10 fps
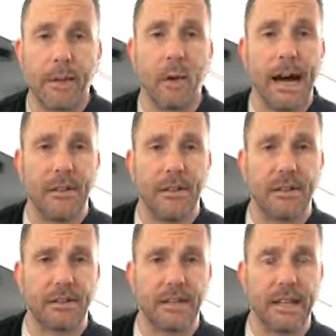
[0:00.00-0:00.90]
We know
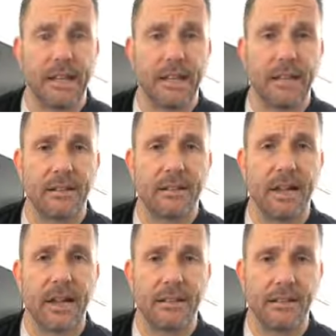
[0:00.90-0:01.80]
obviously he is
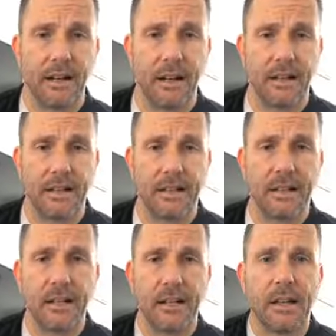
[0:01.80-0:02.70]
God's son,
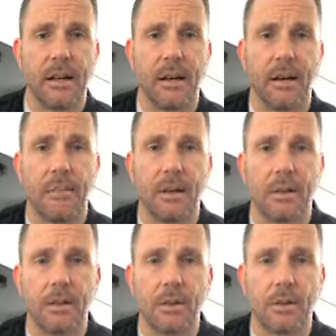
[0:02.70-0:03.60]
um,
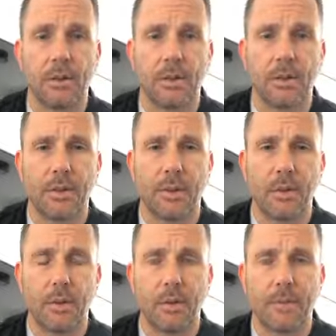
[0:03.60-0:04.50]
but Luke
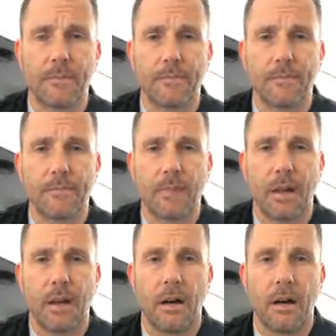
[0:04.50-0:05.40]
2,
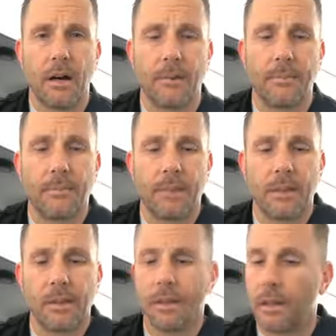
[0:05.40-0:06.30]
um,